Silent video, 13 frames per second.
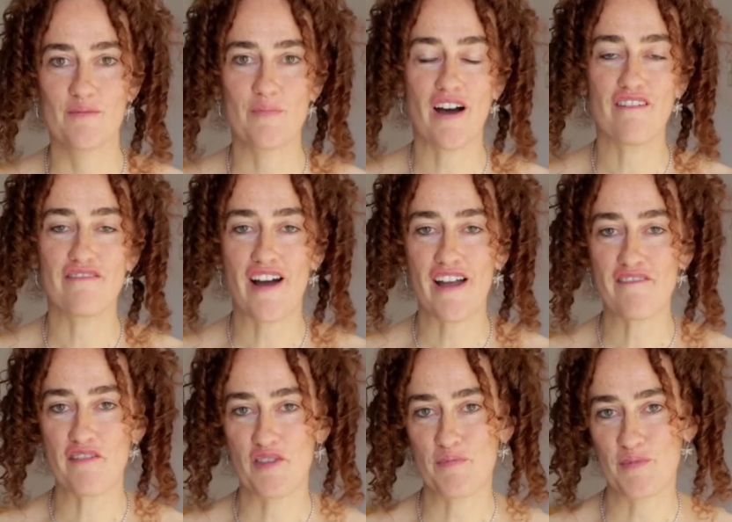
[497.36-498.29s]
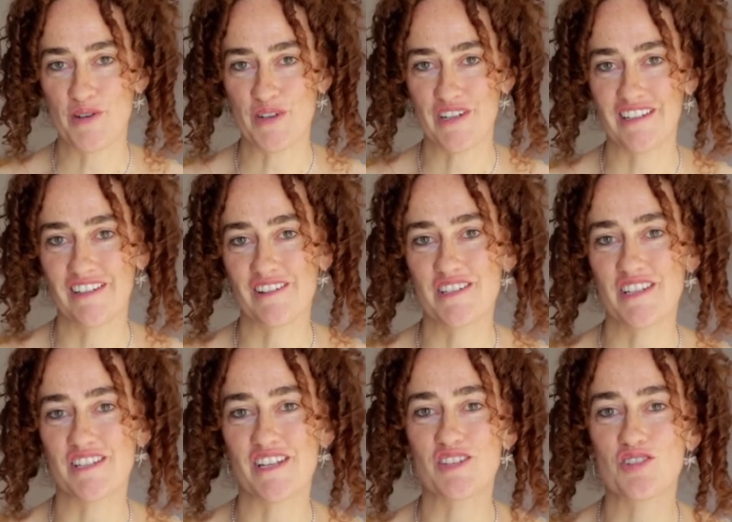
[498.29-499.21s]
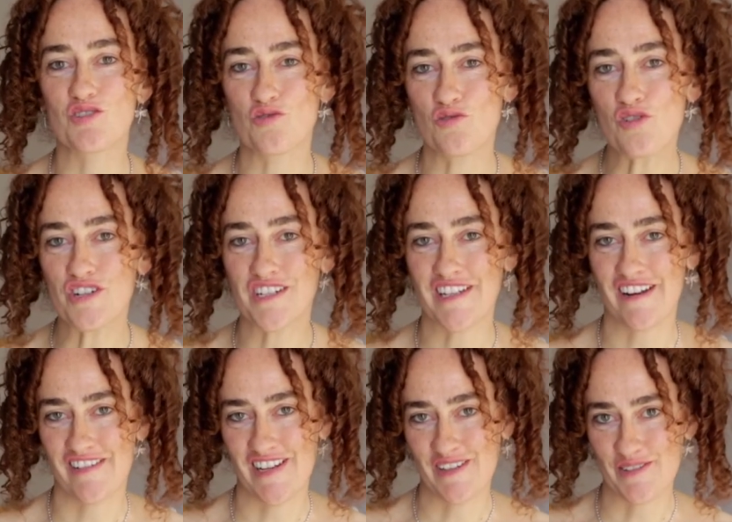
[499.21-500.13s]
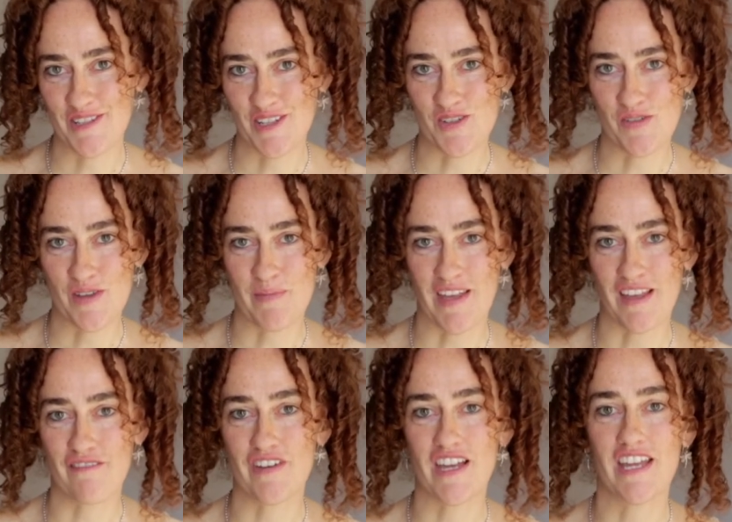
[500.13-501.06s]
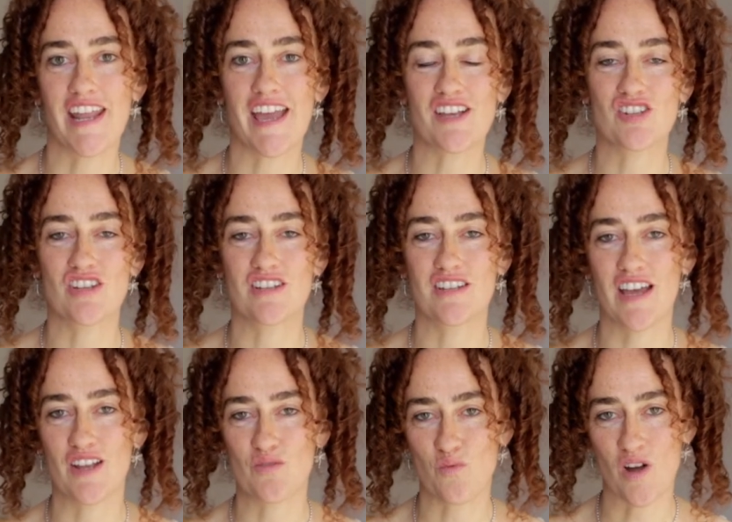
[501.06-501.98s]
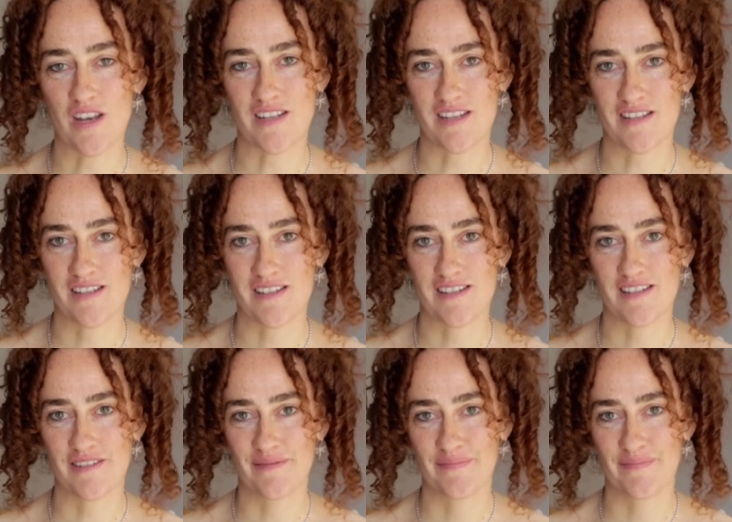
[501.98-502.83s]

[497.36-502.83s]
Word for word: Part five of the book looks at extraordinary lucid dreaming for connection and oneness.